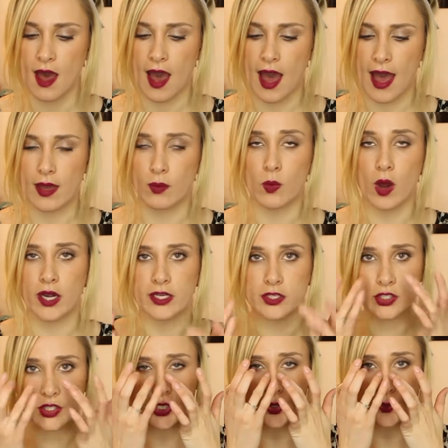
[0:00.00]
I
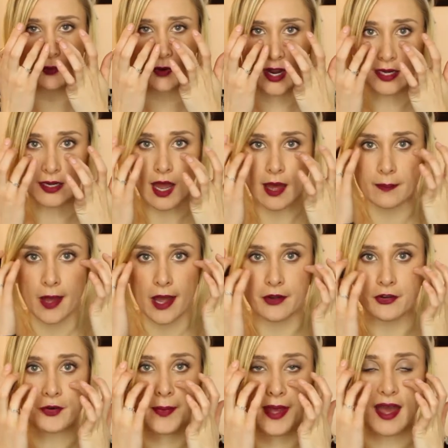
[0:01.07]
wanted to brighten up
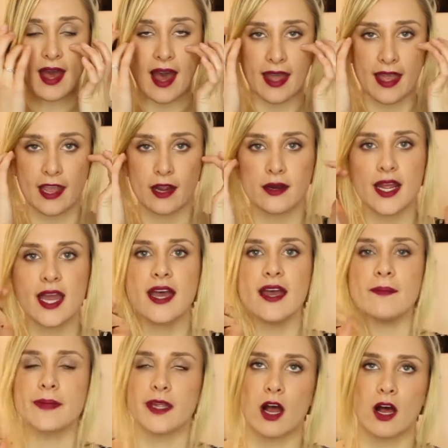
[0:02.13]
under my eye
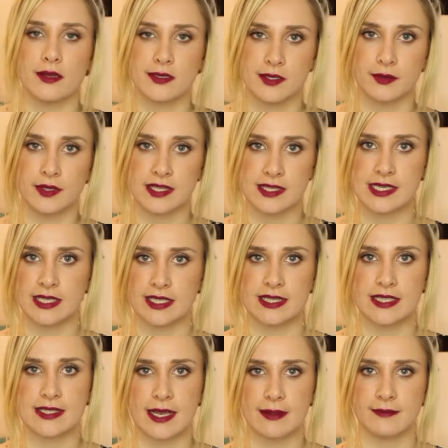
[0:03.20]
area but also conceal at
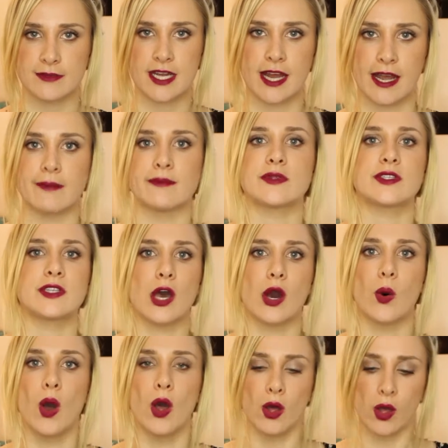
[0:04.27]
the same time.
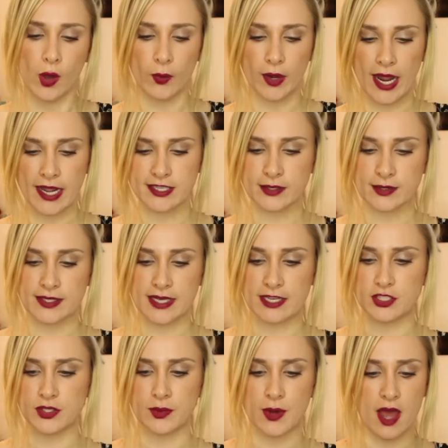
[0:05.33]
So what I do is I
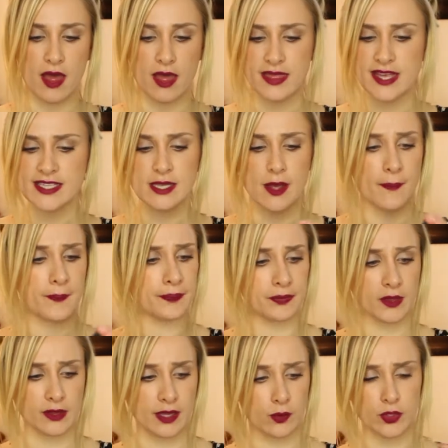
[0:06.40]
do, and this,
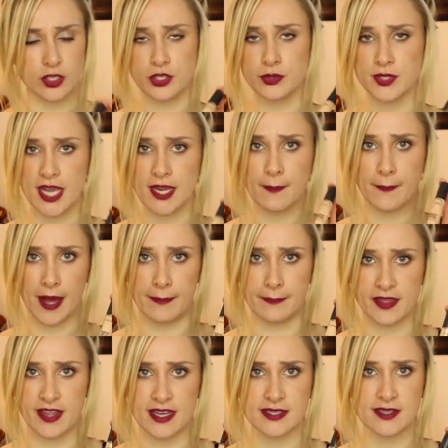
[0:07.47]
like when you take a
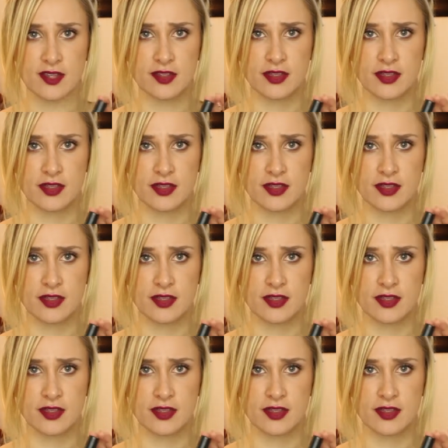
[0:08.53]
pump of this,